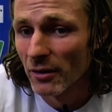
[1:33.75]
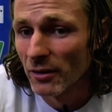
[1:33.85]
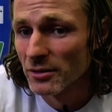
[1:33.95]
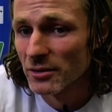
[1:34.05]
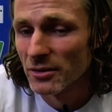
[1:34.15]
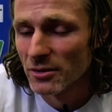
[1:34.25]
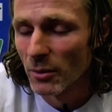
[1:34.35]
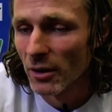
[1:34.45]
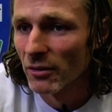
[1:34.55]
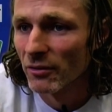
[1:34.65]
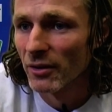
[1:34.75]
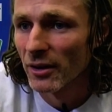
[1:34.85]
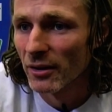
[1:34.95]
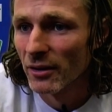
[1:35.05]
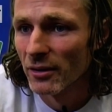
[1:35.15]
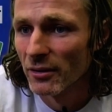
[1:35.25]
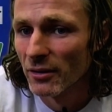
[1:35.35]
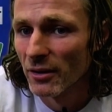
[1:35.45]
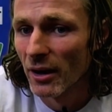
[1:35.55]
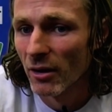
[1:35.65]
You know, it's a well-known fact that
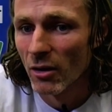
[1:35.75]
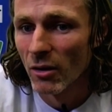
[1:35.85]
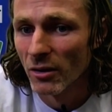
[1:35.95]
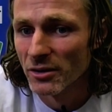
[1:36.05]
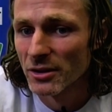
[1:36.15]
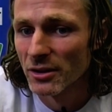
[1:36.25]
alcohol